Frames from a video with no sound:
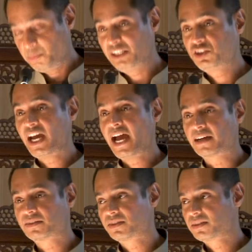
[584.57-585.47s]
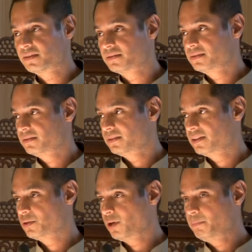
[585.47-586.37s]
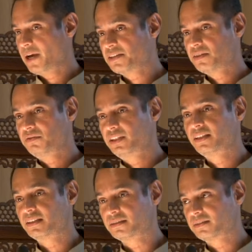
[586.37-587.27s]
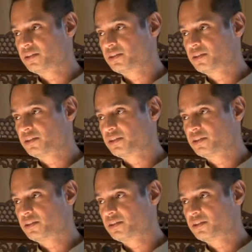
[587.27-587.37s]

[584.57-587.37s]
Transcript: Speech acts. It's not passive reading,